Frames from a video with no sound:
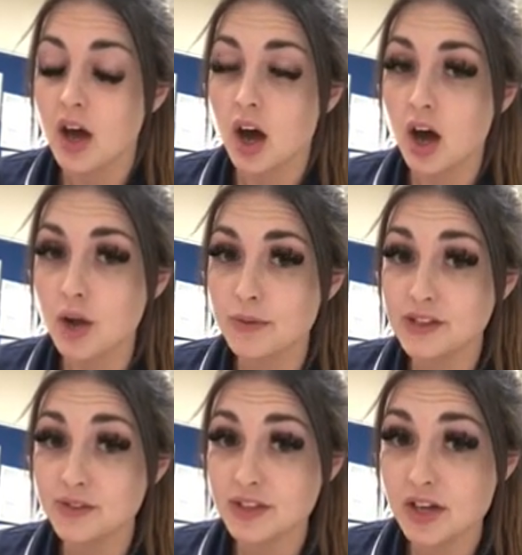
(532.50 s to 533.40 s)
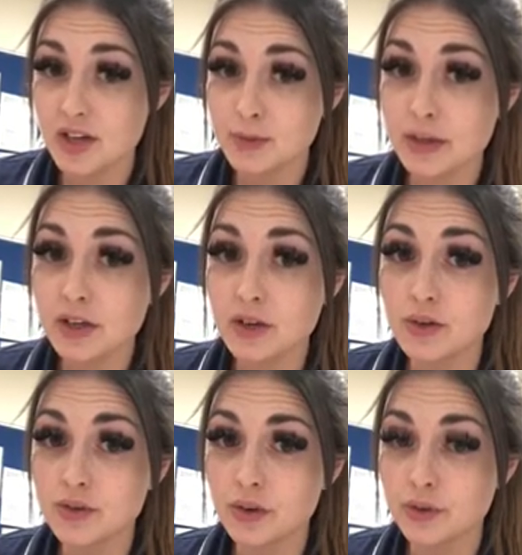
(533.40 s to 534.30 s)
I hope this video has been
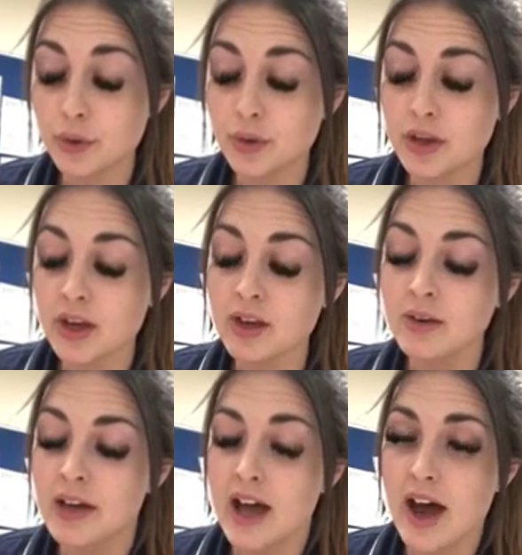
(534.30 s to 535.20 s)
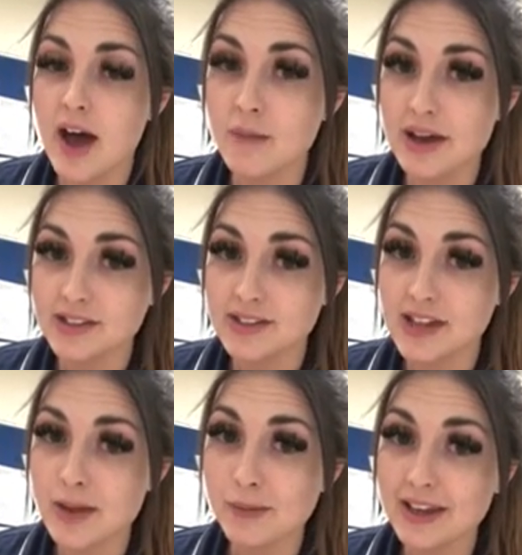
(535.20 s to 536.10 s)
useful for you. As I
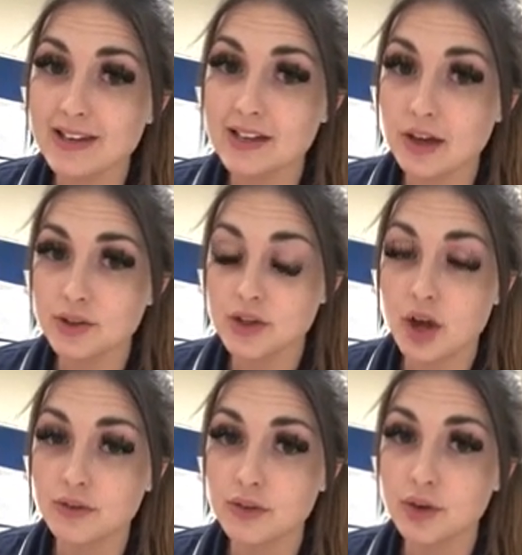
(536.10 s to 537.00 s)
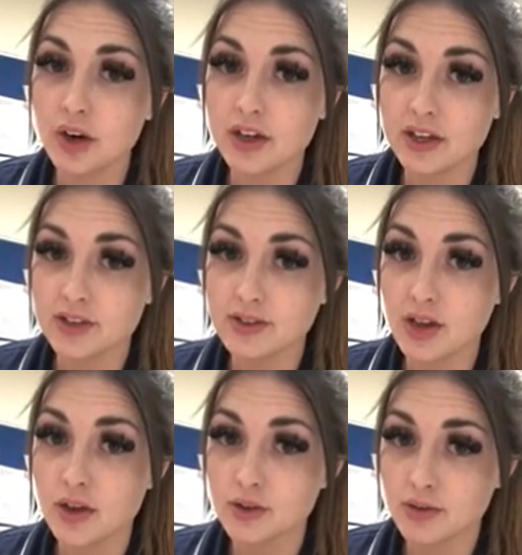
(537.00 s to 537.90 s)
say, please let us know if you've got any
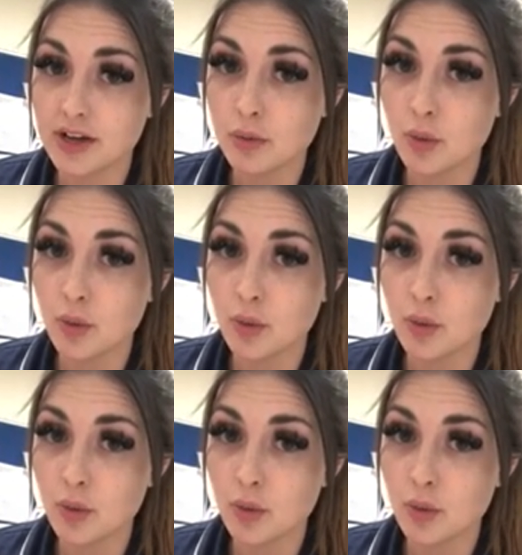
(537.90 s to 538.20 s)
concerns or any